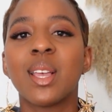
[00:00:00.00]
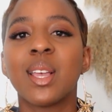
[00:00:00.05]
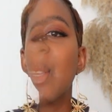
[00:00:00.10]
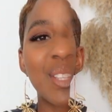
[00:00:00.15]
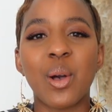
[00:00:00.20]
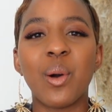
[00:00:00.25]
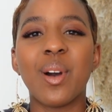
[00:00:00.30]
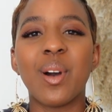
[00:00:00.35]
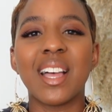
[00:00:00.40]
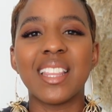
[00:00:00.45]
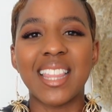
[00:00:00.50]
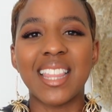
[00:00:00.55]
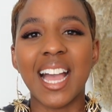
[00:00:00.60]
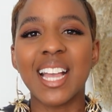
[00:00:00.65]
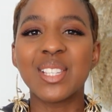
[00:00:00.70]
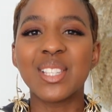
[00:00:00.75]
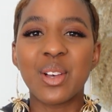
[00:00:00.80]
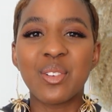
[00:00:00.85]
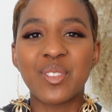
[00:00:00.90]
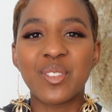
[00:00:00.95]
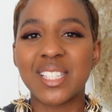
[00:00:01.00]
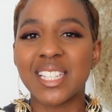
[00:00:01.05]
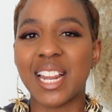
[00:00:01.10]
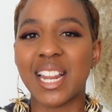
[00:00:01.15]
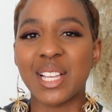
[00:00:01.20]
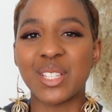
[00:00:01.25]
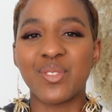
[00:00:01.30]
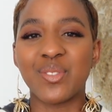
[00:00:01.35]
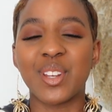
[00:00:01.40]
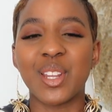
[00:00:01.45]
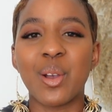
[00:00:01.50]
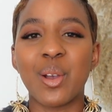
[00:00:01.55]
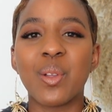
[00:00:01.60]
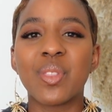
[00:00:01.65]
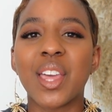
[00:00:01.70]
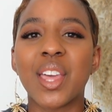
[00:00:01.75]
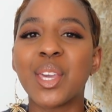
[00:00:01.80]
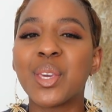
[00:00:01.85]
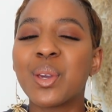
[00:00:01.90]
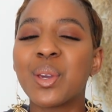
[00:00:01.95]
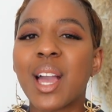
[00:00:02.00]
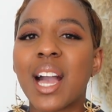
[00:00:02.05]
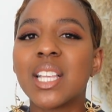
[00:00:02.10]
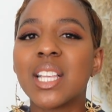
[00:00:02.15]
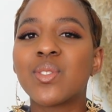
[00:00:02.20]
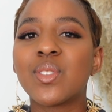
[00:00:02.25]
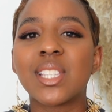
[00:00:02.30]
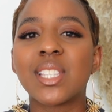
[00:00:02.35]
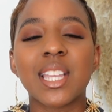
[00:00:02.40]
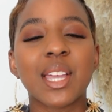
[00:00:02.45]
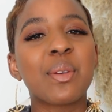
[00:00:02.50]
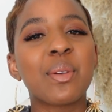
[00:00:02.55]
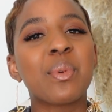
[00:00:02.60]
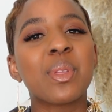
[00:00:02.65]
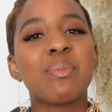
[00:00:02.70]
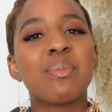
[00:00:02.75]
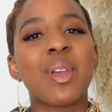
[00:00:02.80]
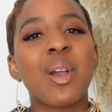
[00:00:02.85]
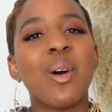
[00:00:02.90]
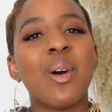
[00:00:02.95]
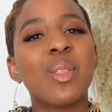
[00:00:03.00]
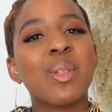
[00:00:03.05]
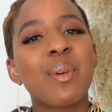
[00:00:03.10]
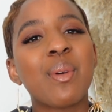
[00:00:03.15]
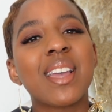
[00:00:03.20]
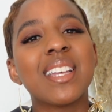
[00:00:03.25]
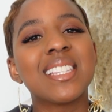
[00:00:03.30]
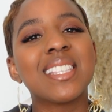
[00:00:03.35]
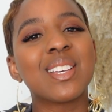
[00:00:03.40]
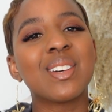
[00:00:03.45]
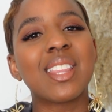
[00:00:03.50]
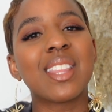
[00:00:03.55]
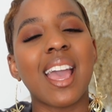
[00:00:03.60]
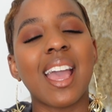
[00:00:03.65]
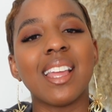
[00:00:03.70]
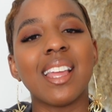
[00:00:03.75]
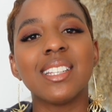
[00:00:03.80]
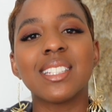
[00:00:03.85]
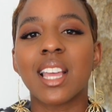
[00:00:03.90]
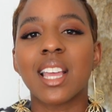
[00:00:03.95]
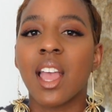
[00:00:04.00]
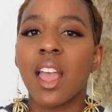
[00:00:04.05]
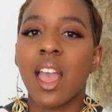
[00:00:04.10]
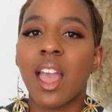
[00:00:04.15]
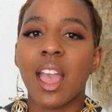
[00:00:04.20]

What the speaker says: So that is all for today's video. Thank you guys for sticking with me all the way until the end.